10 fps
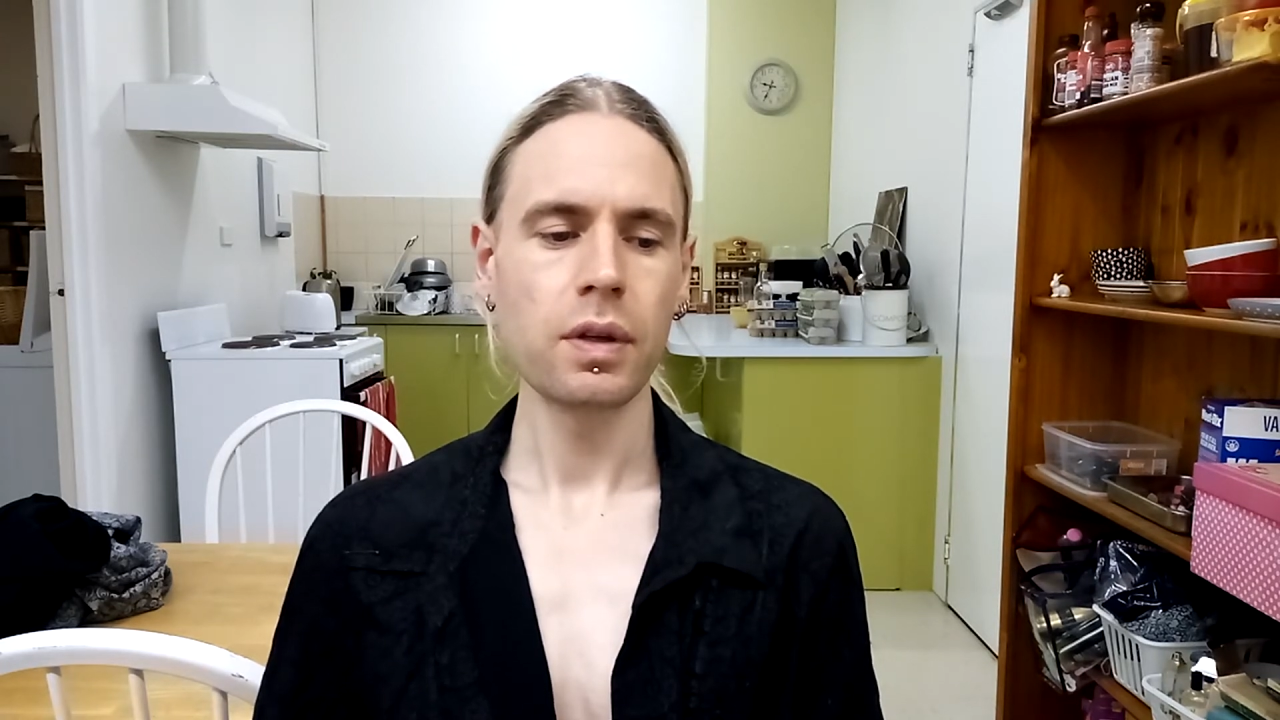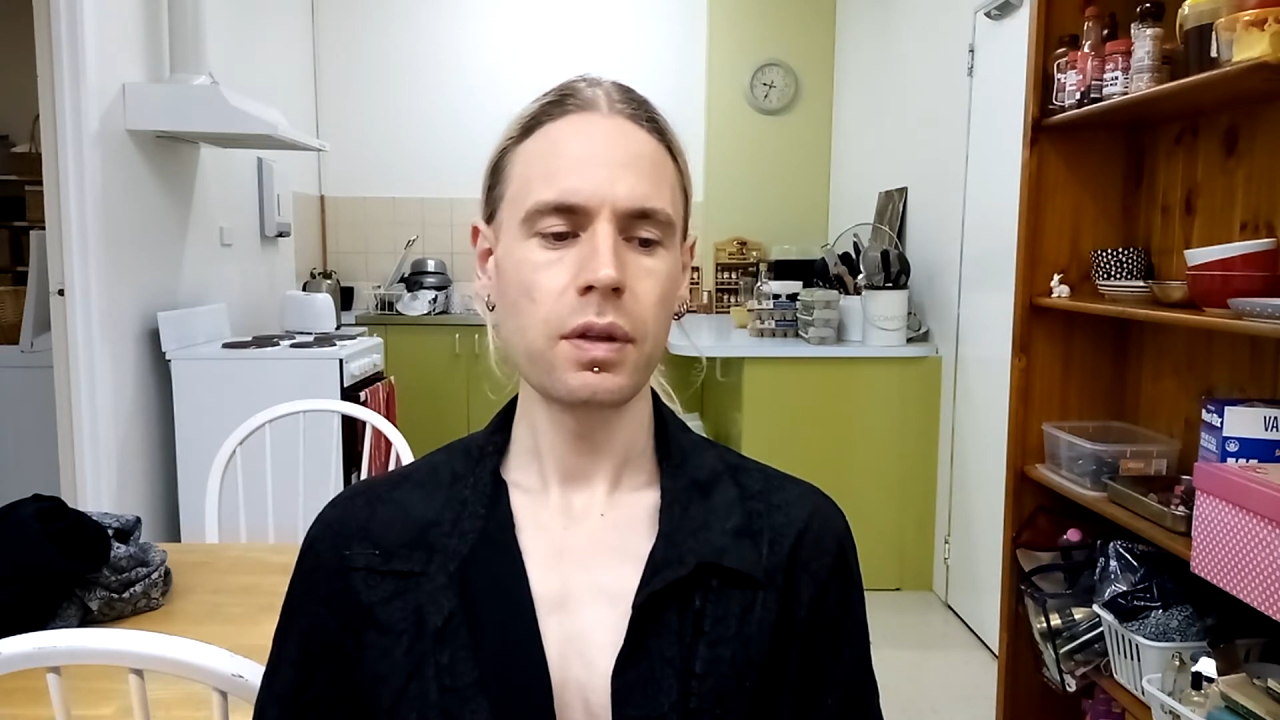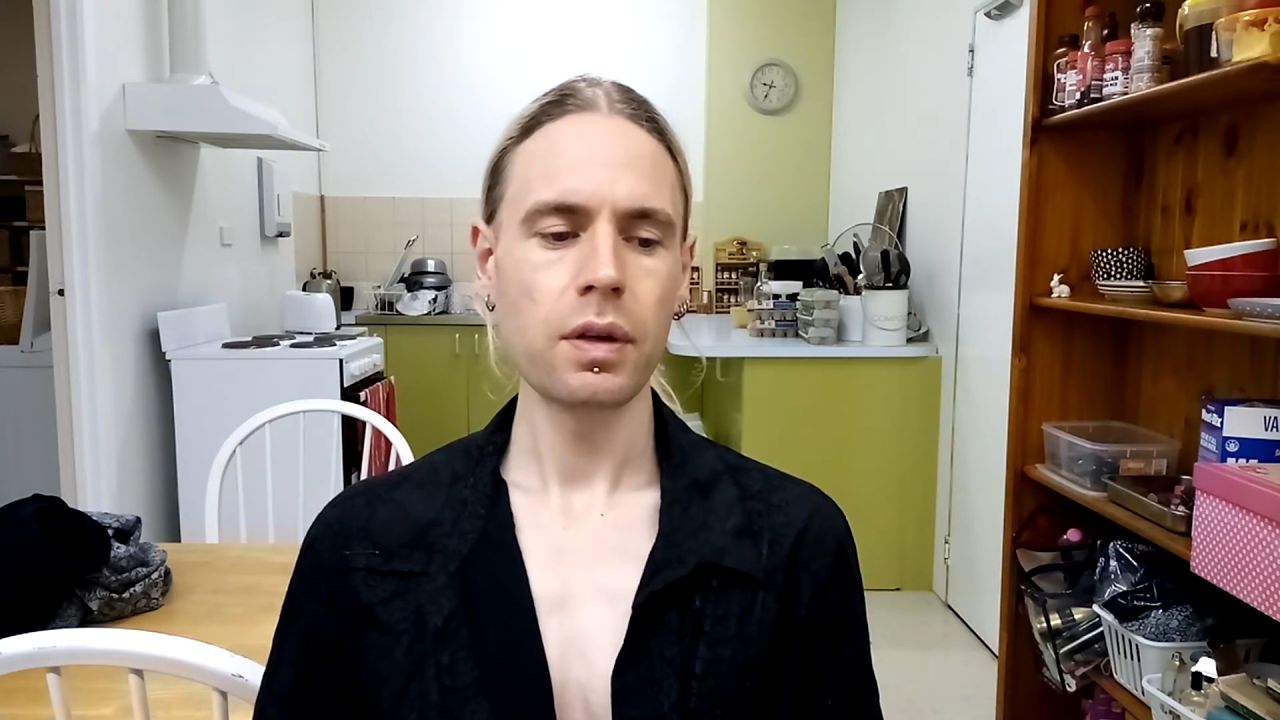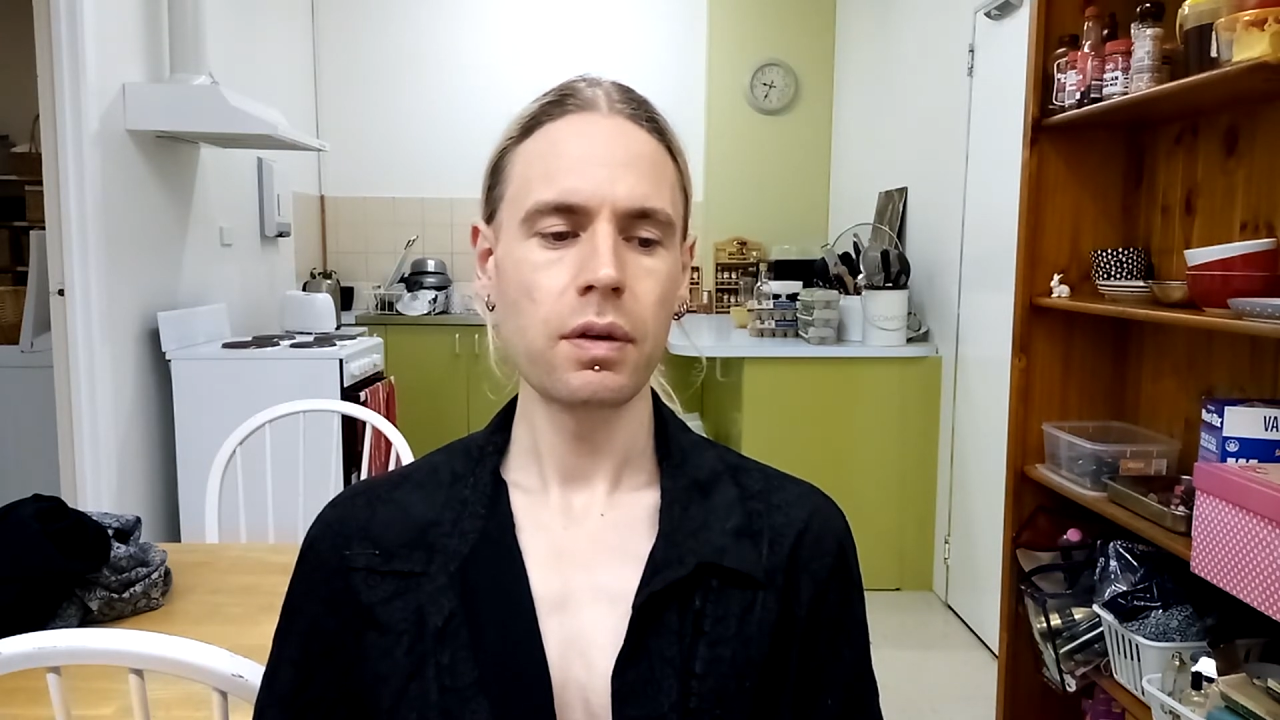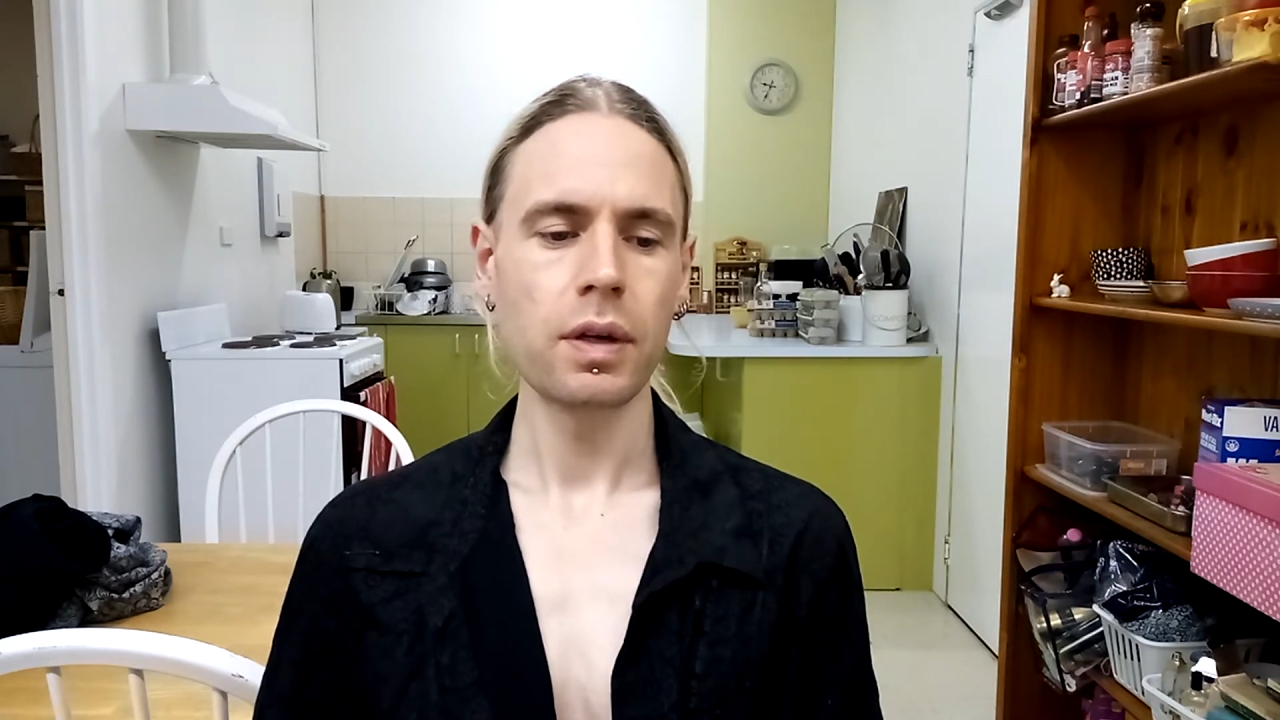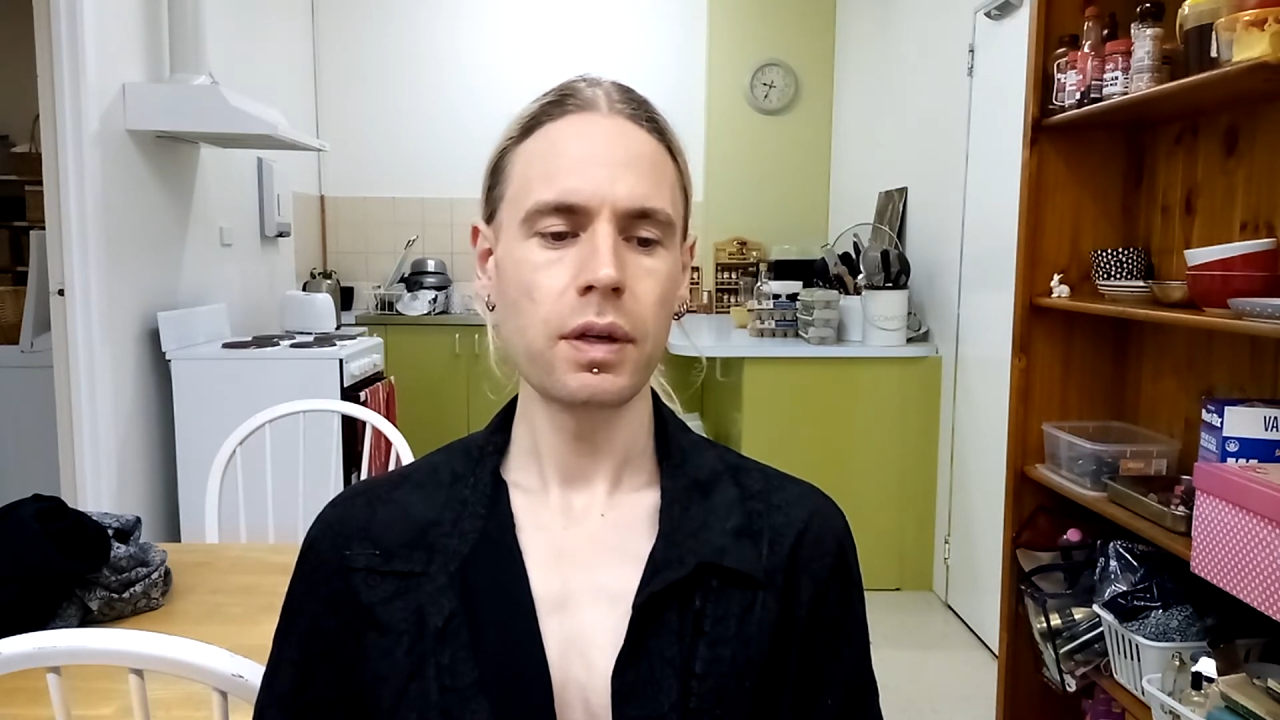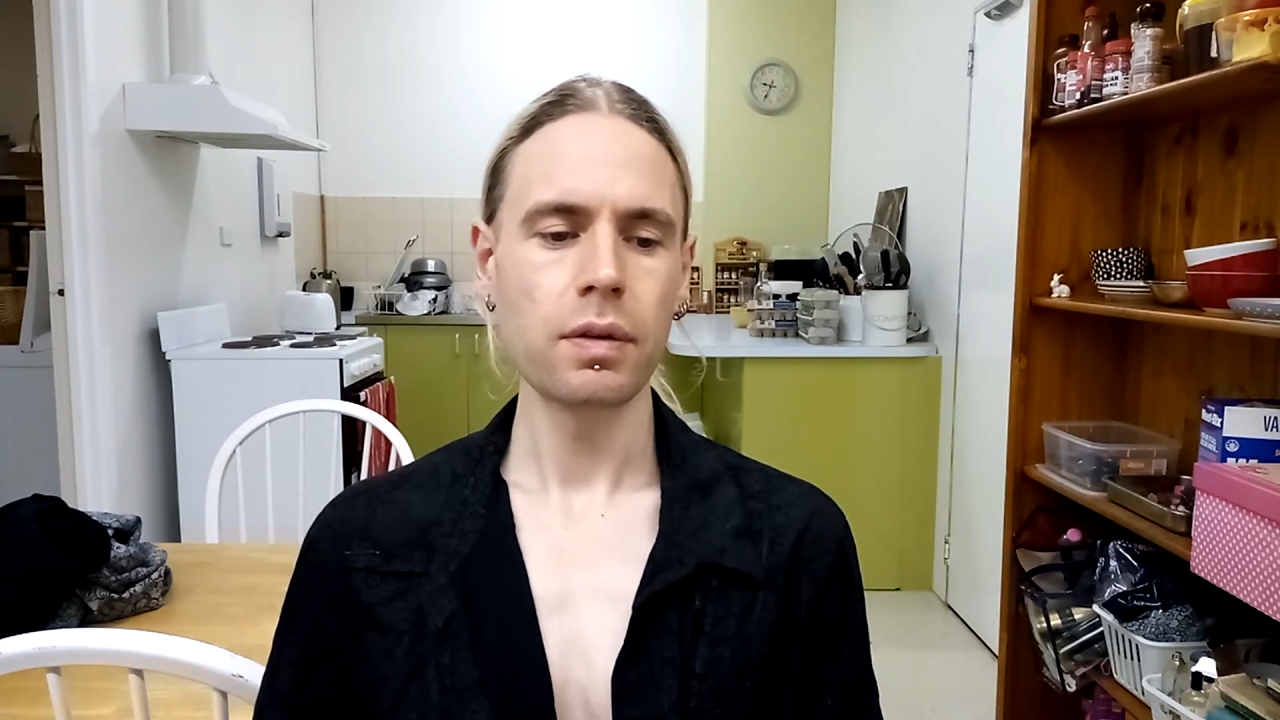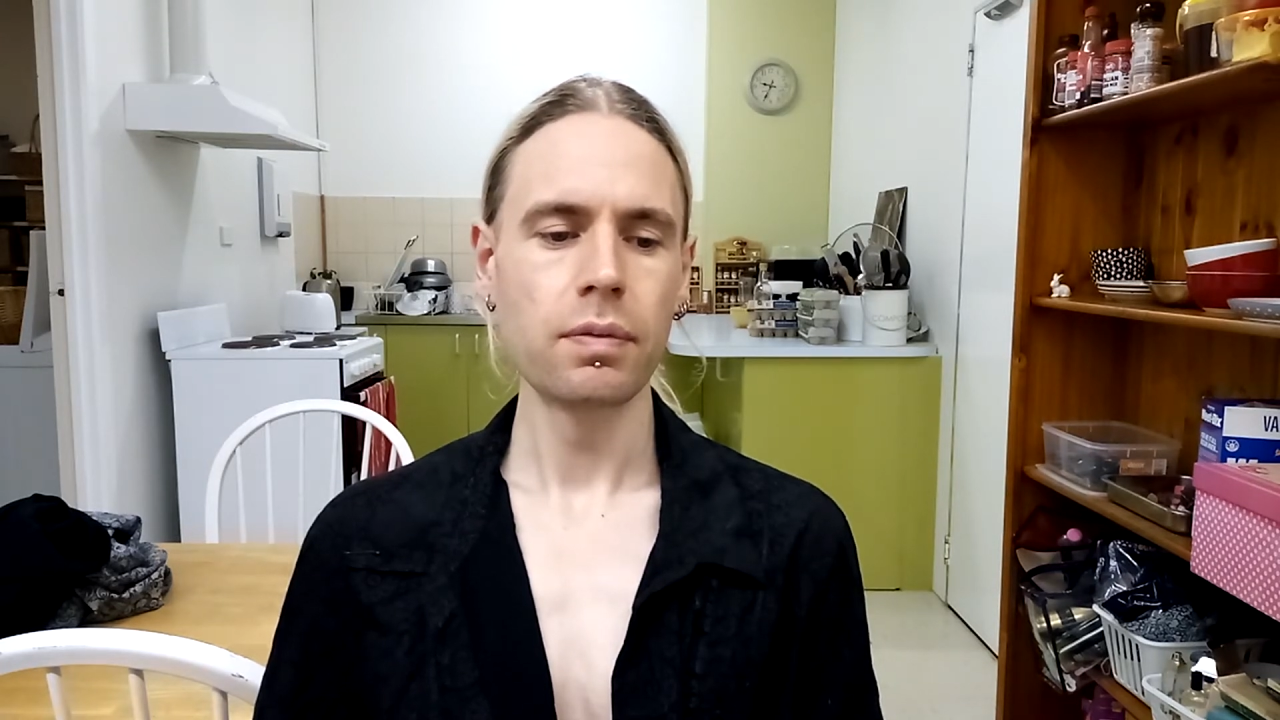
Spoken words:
theory,